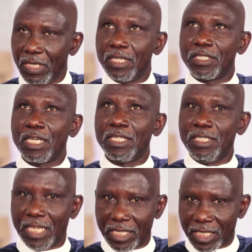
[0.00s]
Say,
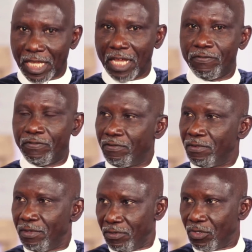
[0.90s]
yes, I've
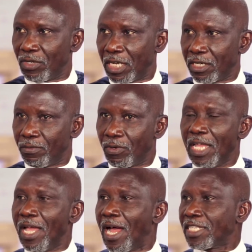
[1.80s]
told Uncle Ebo.
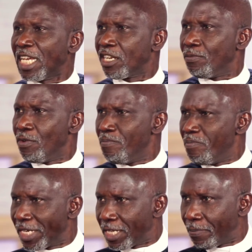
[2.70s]
Has Uncle Ebo
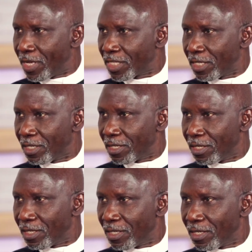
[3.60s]
met the person?
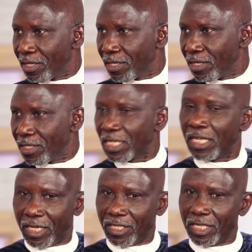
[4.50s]
Say,
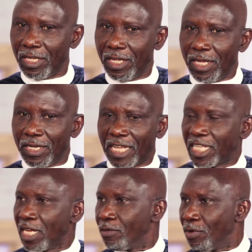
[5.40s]
yes. Does
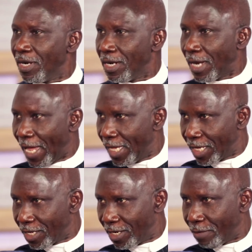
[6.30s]
Uncle Ebo
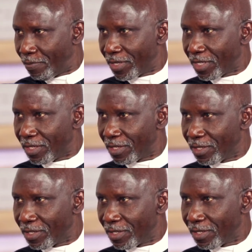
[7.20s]
like the person?
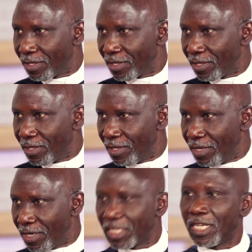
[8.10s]

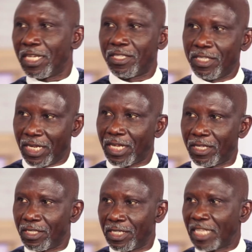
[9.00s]
I say, yes, he
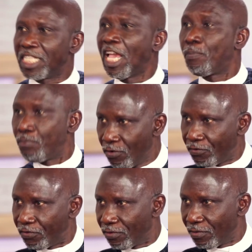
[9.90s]
does. Does he
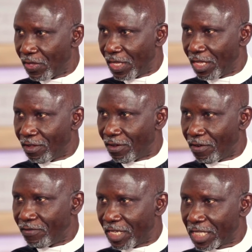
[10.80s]
approve
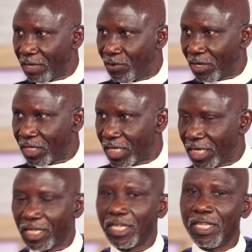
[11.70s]
of the step you're
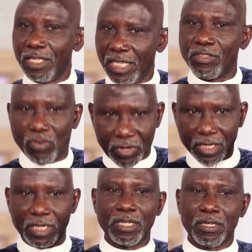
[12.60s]
taking? Yes, okay,
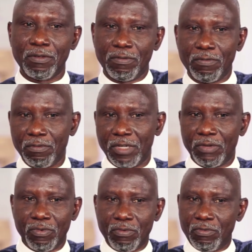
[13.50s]
then
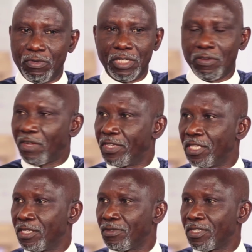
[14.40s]
we don't have
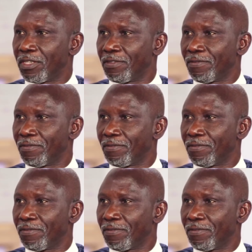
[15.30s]
anything to say.